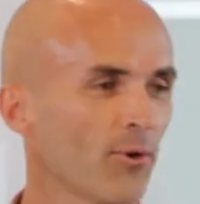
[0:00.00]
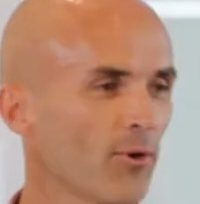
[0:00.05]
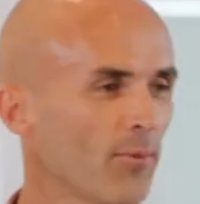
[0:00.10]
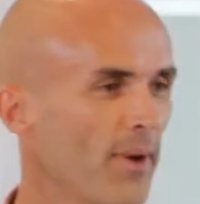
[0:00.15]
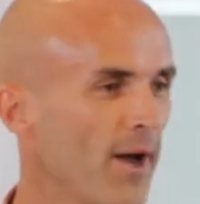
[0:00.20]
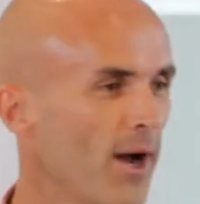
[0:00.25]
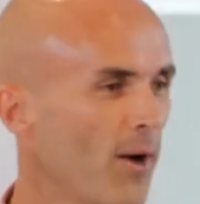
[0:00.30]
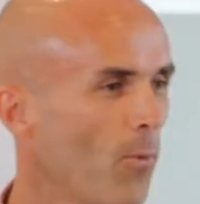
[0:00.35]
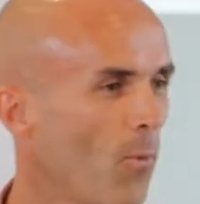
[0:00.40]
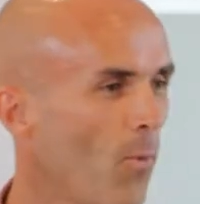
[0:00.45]
all
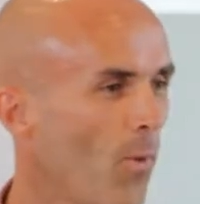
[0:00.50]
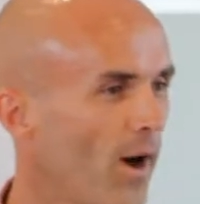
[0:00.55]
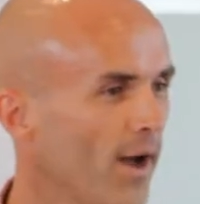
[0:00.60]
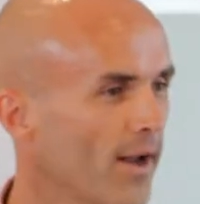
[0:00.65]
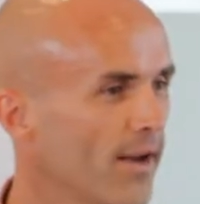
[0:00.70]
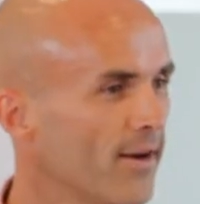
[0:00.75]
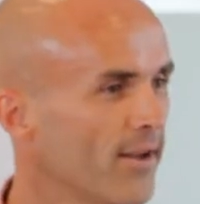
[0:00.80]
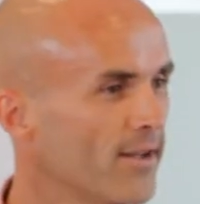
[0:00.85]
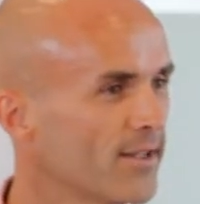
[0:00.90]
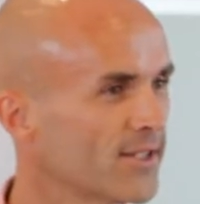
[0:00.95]
about
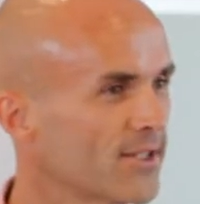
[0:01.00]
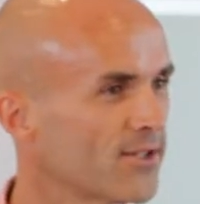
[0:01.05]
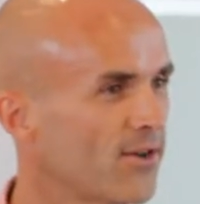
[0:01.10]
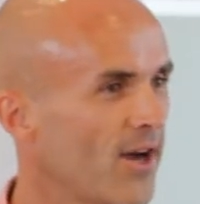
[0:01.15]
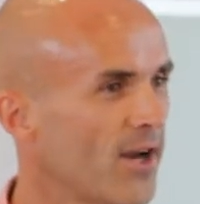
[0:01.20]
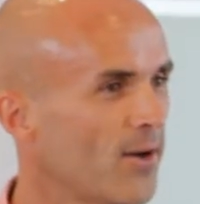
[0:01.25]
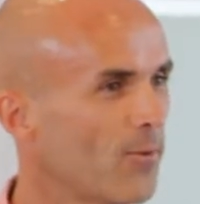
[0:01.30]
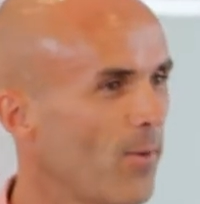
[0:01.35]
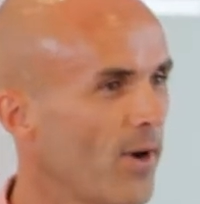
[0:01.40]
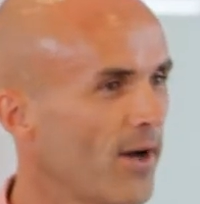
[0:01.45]
one
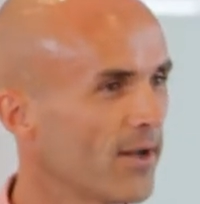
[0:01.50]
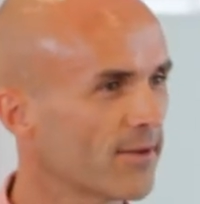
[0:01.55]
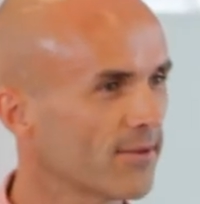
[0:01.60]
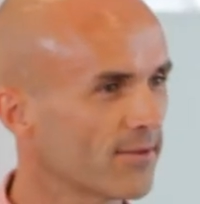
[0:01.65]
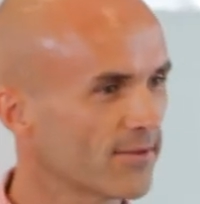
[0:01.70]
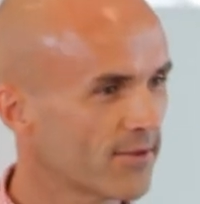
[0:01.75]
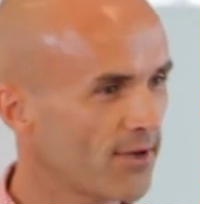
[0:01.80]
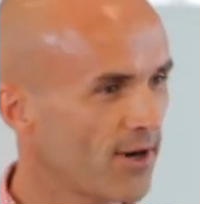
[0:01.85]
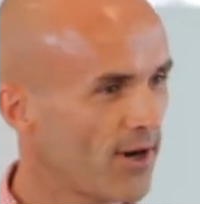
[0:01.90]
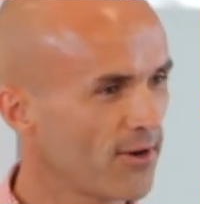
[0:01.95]
insight,
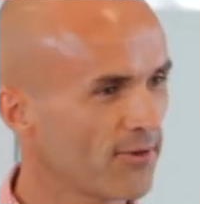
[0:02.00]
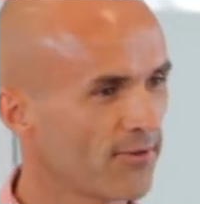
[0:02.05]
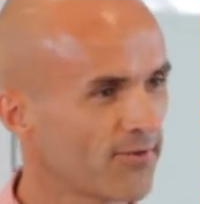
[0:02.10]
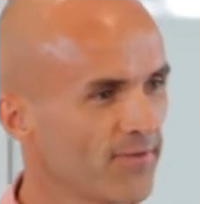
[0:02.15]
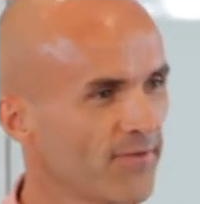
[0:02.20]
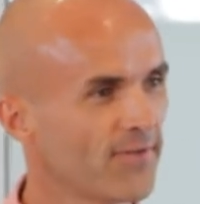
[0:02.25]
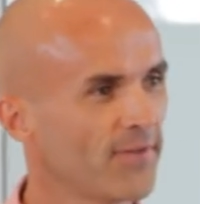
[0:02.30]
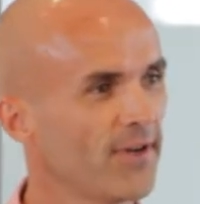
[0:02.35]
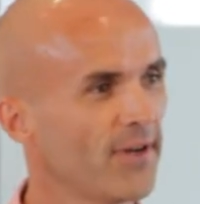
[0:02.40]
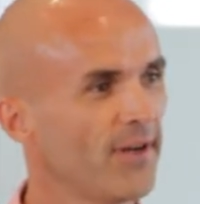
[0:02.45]
one kind
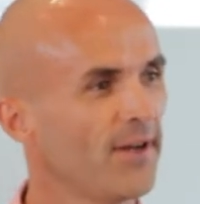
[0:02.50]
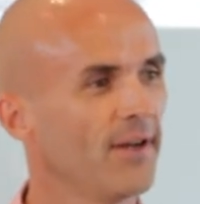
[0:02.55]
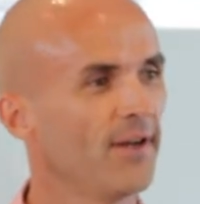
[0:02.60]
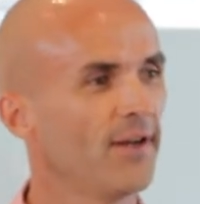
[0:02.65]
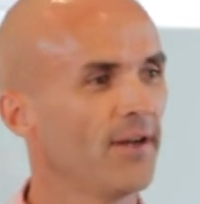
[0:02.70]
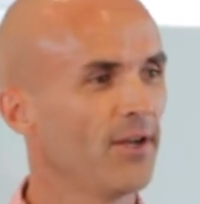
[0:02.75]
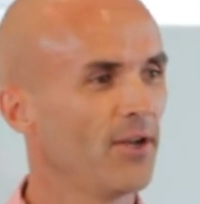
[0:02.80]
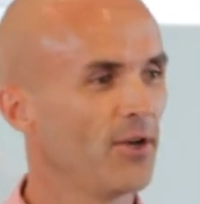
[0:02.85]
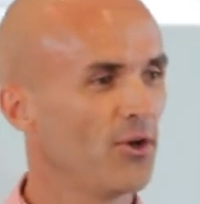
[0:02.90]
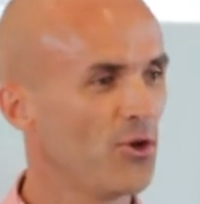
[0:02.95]
of
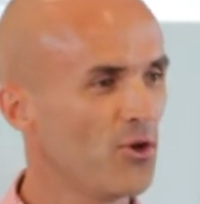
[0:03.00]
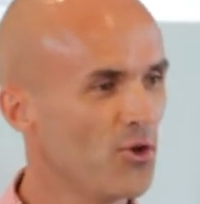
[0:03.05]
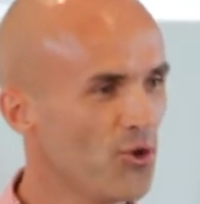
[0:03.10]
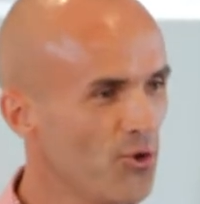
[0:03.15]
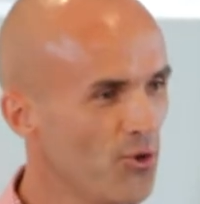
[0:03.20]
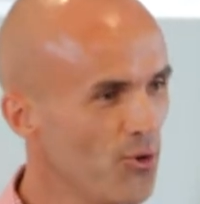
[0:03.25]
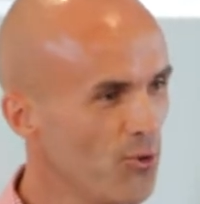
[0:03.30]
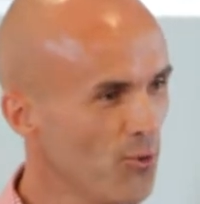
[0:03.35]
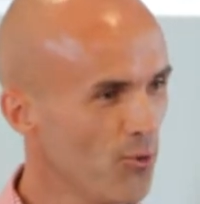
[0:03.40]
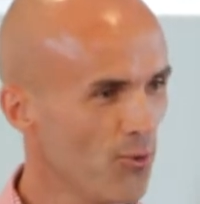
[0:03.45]

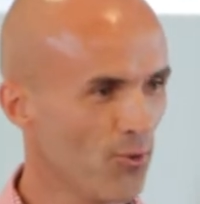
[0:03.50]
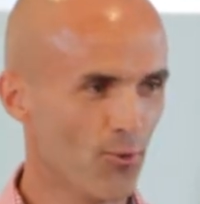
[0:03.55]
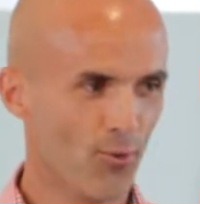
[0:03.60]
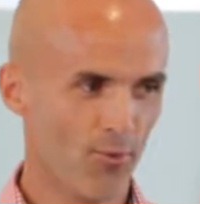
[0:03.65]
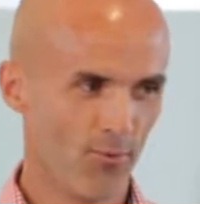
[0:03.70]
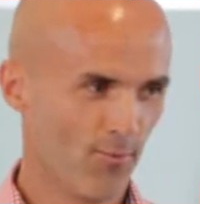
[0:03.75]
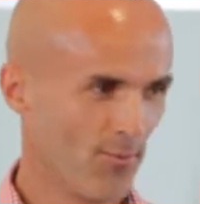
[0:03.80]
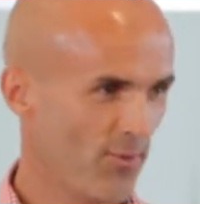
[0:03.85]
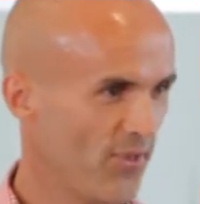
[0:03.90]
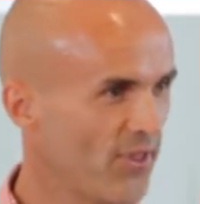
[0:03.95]
new
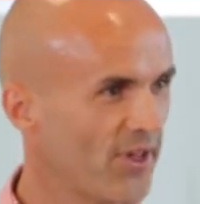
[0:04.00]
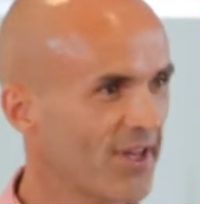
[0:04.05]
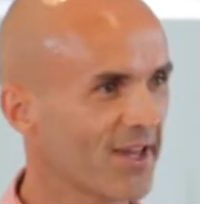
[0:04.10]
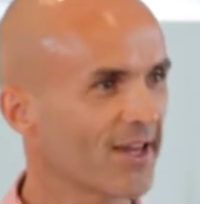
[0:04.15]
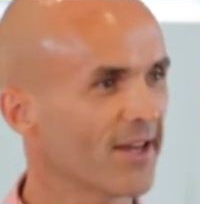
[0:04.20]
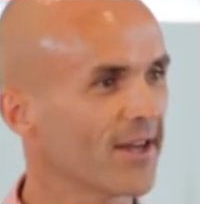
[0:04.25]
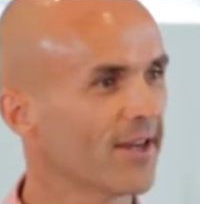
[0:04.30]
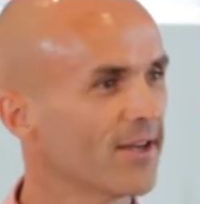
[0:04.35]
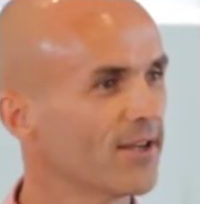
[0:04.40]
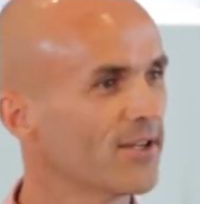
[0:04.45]

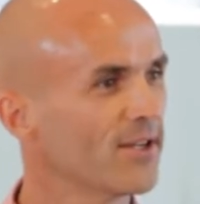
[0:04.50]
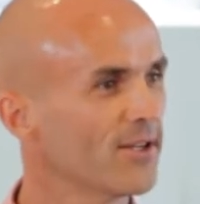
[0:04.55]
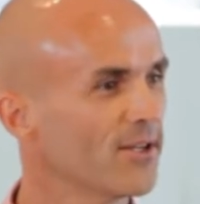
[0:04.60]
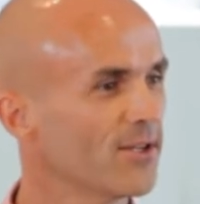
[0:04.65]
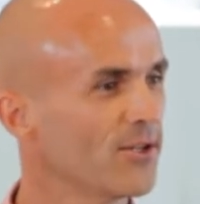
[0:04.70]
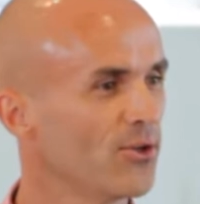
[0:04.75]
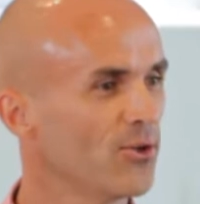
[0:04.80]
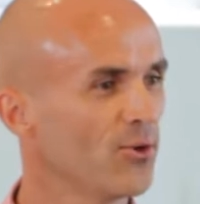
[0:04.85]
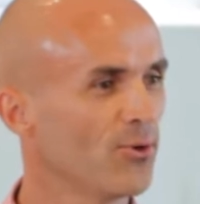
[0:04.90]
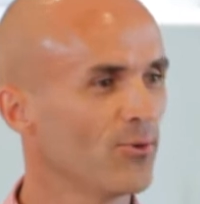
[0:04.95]
thing,
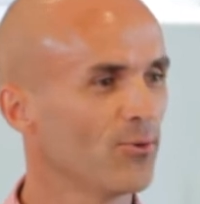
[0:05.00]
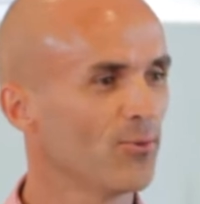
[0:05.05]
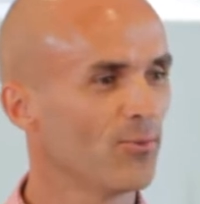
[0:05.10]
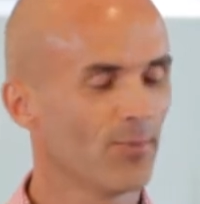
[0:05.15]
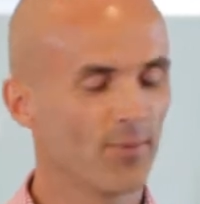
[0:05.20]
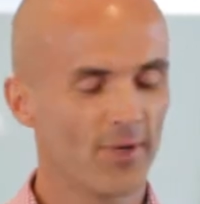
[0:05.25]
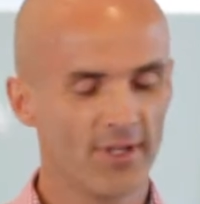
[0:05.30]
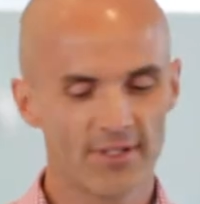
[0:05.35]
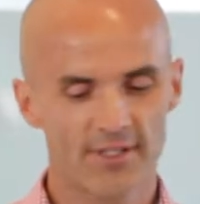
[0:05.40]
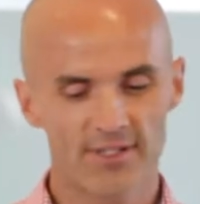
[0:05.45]
new
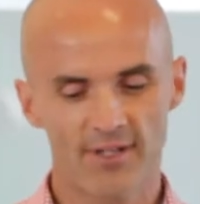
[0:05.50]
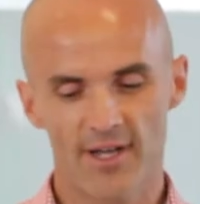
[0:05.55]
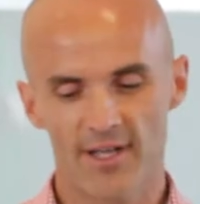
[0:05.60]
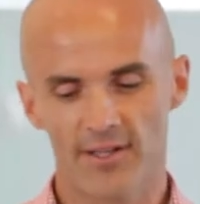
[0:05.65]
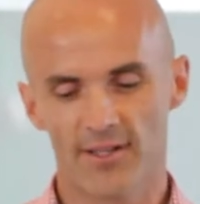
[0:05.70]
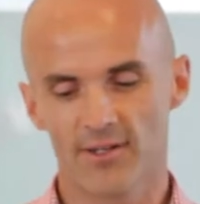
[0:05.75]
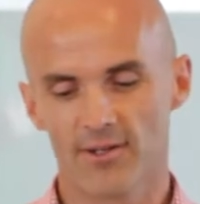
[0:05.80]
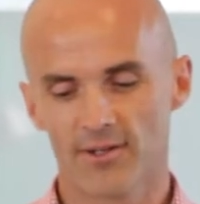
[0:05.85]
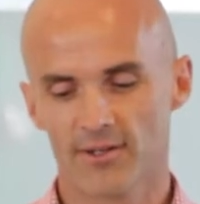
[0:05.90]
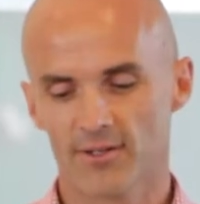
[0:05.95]

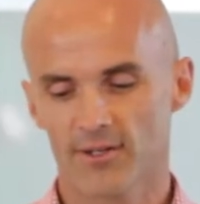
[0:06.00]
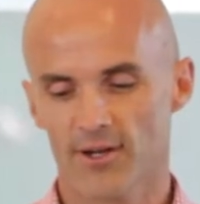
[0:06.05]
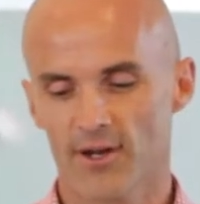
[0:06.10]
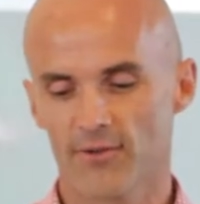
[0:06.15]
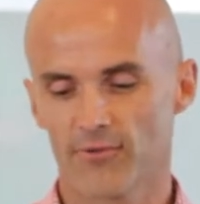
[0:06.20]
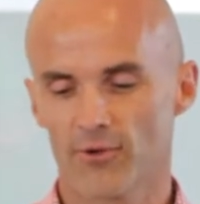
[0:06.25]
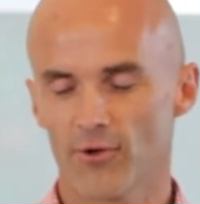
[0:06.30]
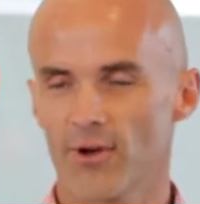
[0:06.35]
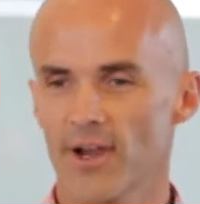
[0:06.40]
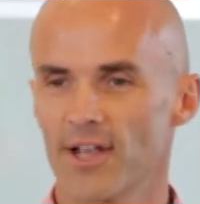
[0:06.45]
insight that
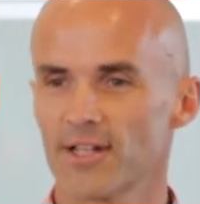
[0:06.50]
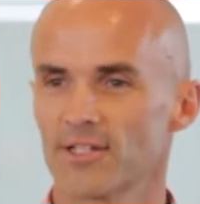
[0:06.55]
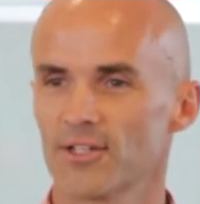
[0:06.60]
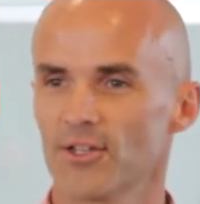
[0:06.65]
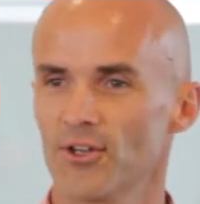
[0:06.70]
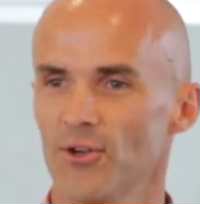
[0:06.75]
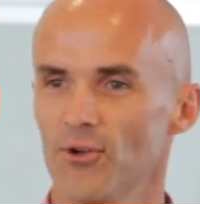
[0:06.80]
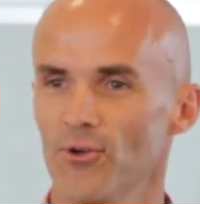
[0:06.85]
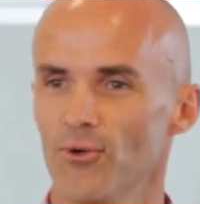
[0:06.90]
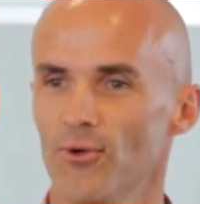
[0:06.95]
kind of creates a
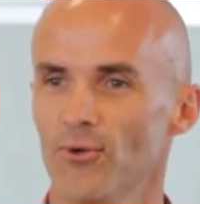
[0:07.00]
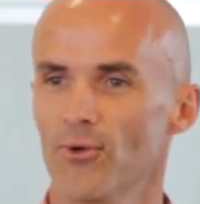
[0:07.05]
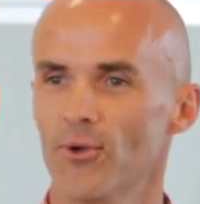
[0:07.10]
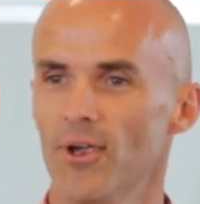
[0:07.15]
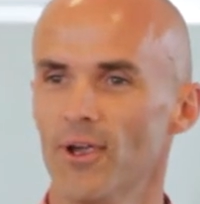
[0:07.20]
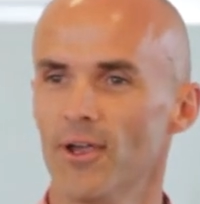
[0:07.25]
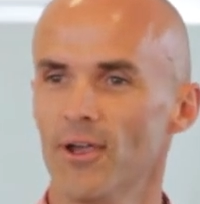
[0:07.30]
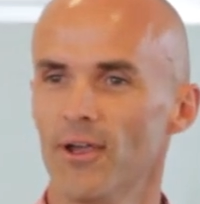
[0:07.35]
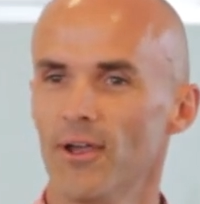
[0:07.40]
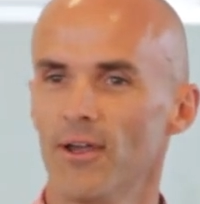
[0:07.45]
new
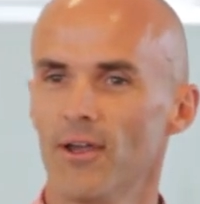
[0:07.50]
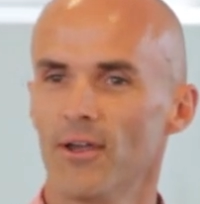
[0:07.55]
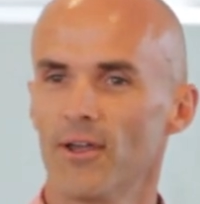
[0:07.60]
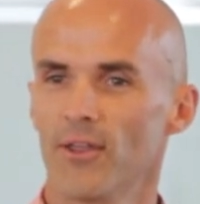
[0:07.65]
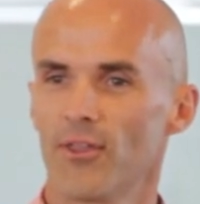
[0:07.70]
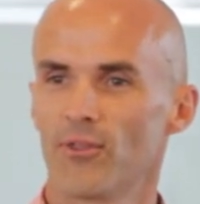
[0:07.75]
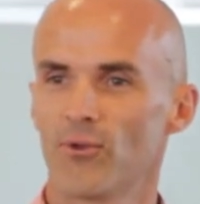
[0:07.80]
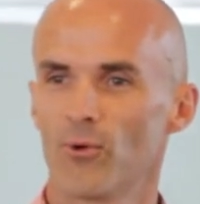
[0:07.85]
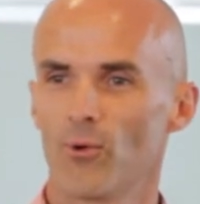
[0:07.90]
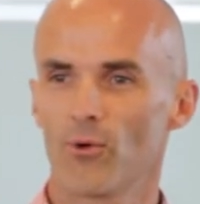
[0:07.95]

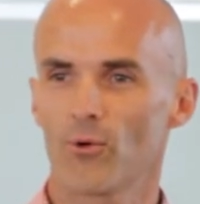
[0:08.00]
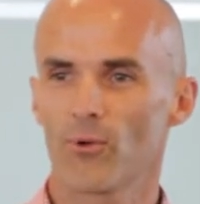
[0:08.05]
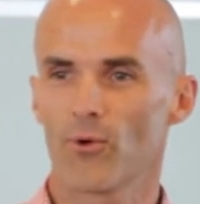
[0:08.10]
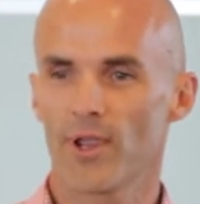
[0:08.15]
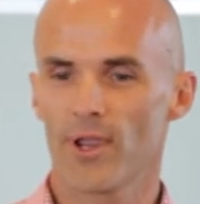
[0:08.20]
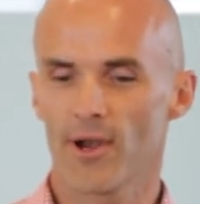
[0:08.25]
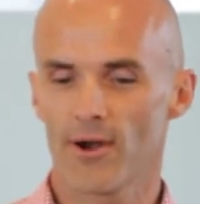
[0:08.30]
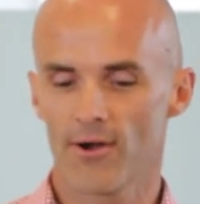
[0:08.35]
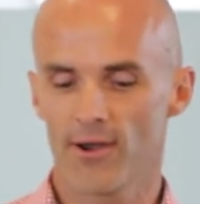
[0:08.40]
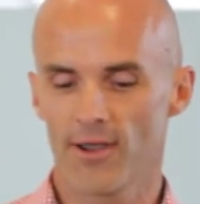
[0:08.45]
thought or
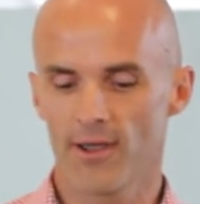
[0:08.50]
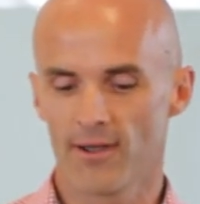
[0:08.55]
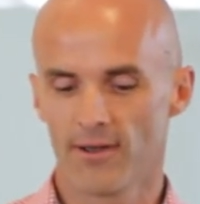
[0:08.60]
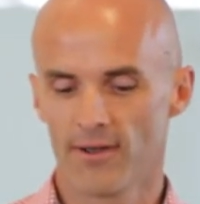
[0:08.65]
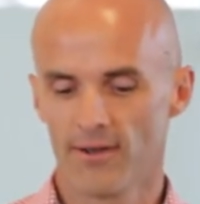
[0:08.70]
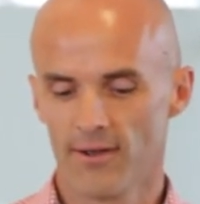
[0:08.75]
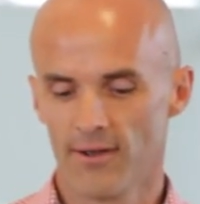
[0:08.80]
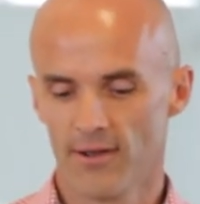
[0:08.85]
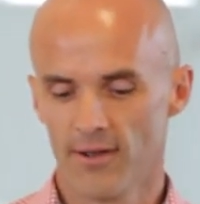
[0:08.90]
area.